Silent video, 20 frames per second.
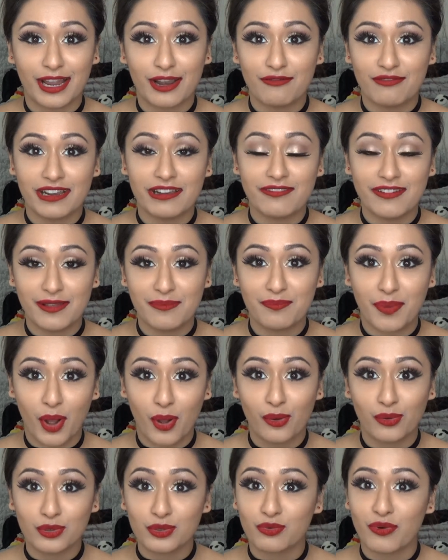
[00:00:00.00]
a really
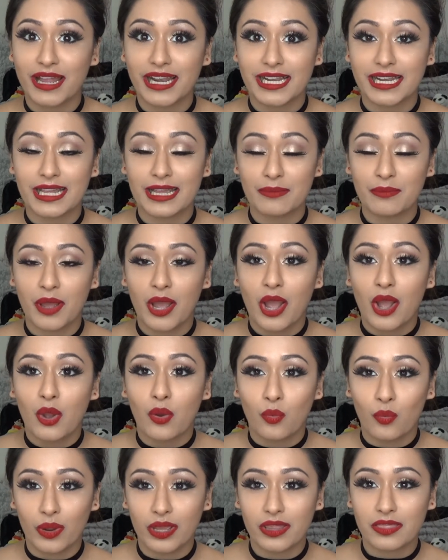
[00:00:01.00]
bold red lip
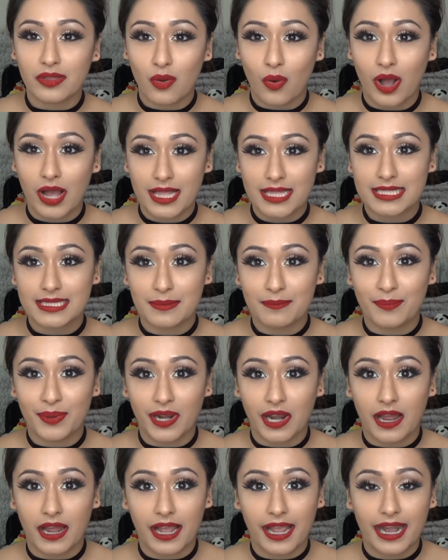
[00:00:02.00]
with quite a simple
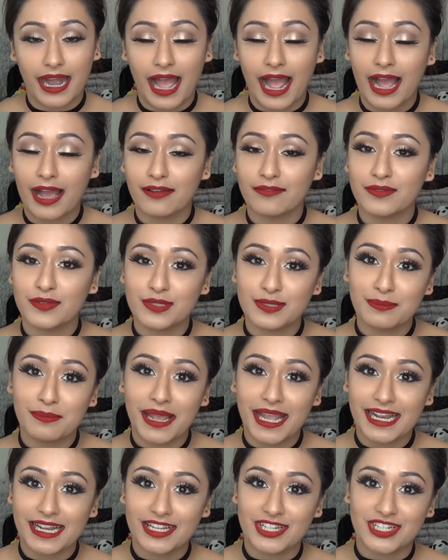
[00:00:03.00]
eye, and I have used
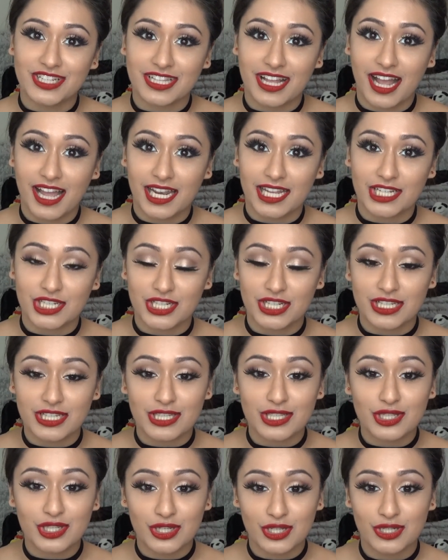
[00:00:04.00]
mainly just eyelashes
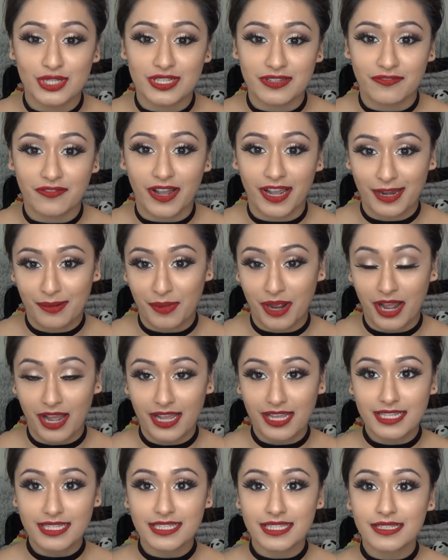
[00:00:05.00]
to define my
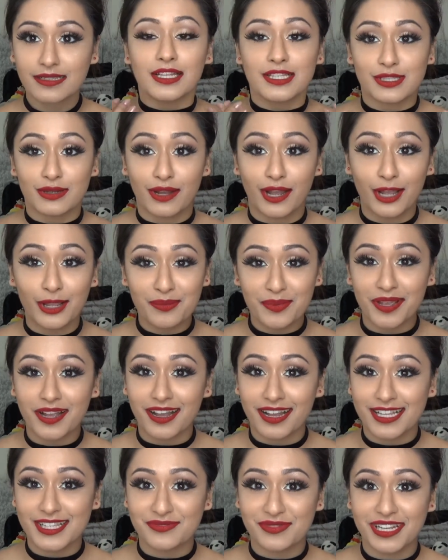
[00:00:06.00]
eyes. So I hope you
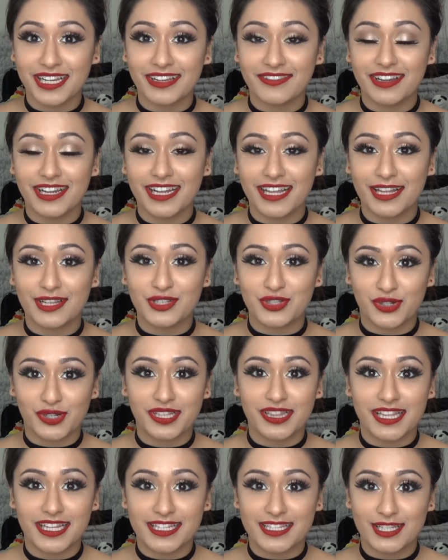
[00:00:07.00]
guys really
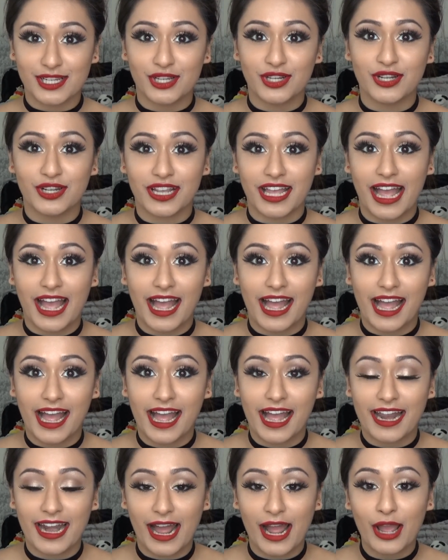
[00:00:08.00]
enjoyed this look,
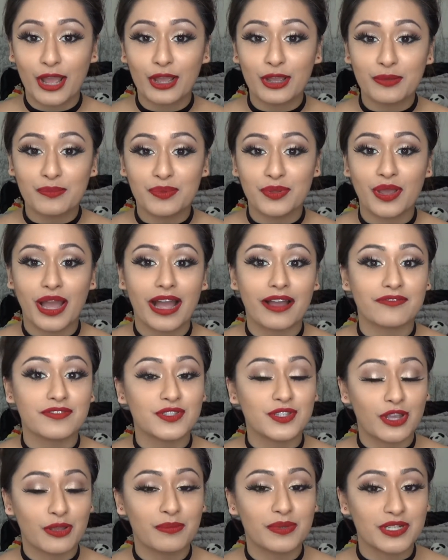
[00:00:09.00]
and I hope you have
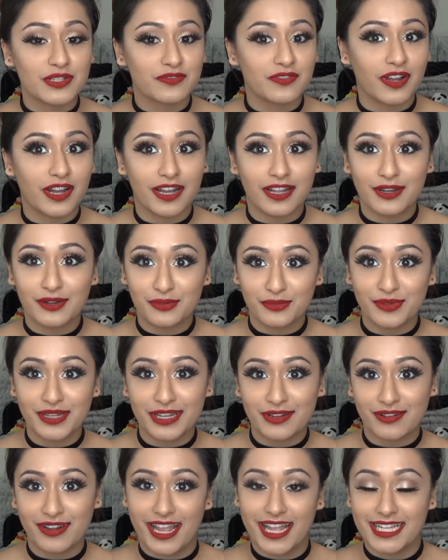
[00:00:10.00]
so much fun
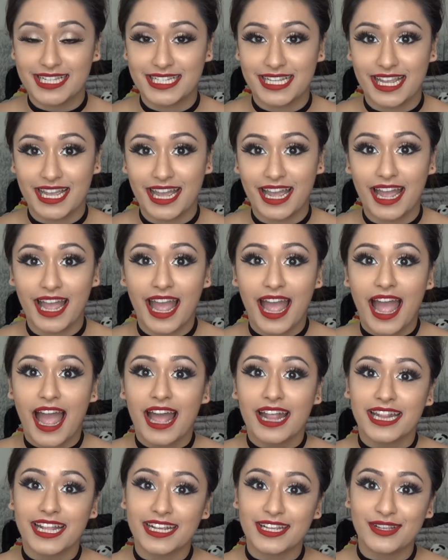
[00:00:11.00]
recreating it.
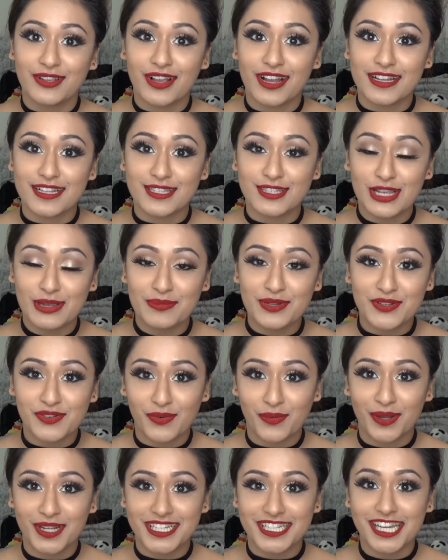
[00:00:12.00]
Thank you guys so much for
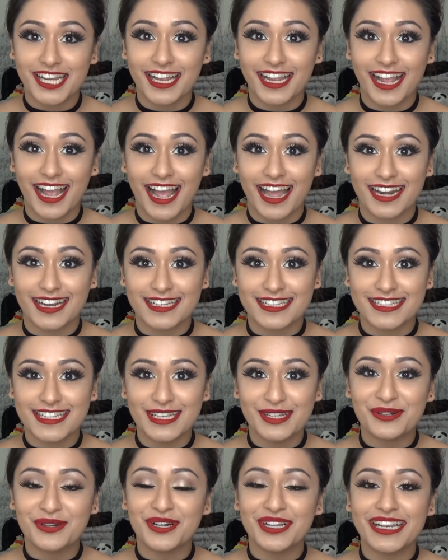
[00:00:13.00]
watching, and I'll see
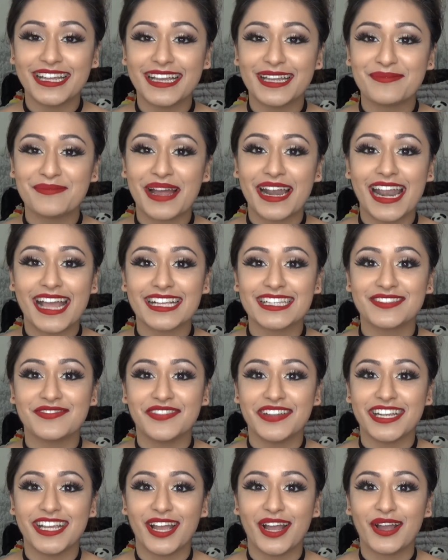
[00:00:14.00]
you all in my next
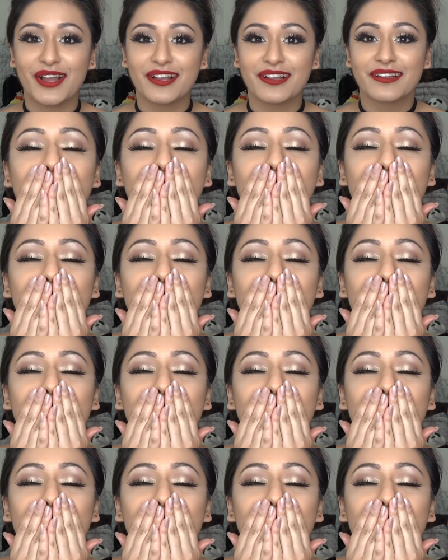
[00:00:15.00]
video.